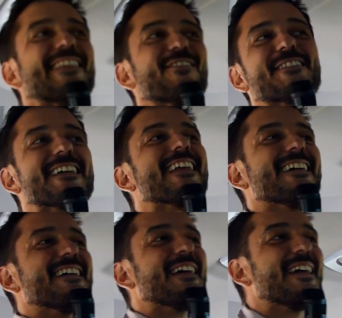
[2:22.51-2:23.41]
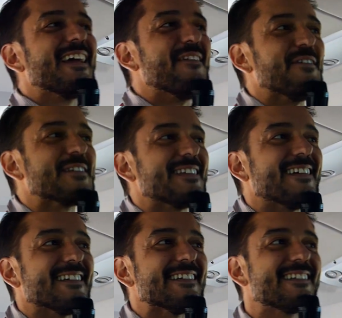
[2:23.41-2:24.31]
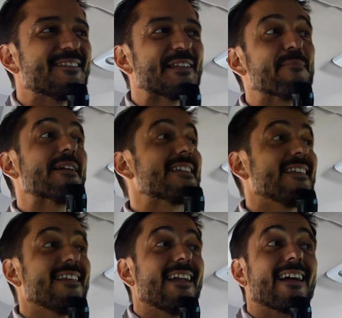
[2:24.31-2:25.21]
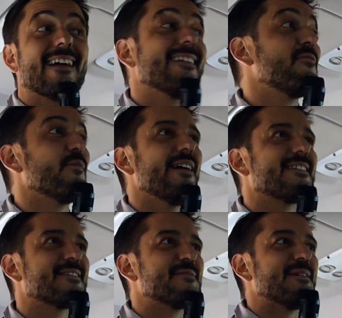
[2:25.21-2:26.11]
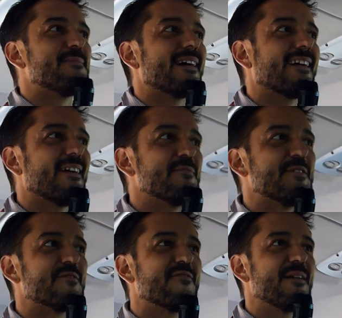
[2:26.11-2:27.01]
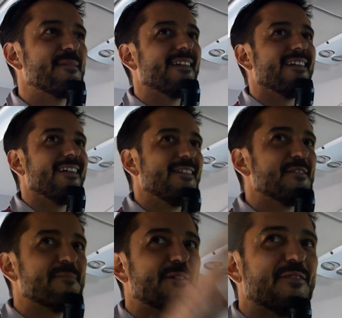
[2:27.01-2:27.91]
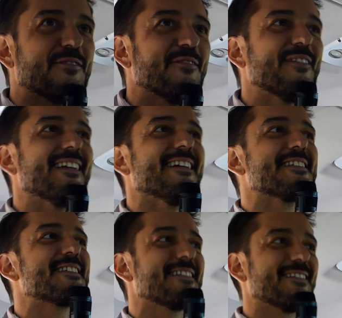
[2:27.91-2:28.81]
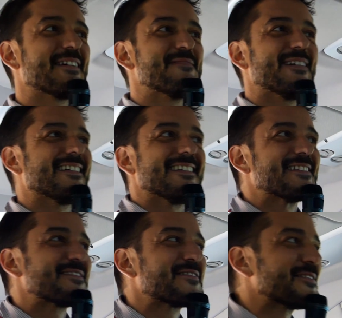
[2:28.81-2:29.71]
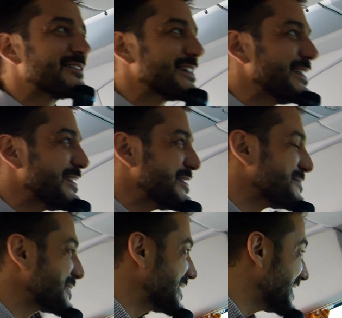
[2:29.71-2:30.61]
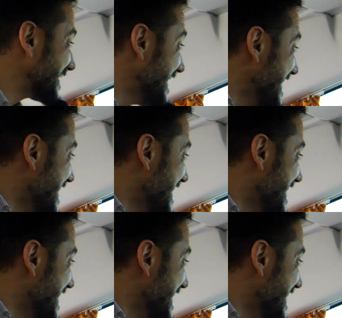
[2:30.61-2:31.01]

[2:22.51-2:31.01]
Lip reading: Don't tell her if you see her. So I'm pretending that I can't wait to be back again with your family in your beautiful village. But totally the opposite.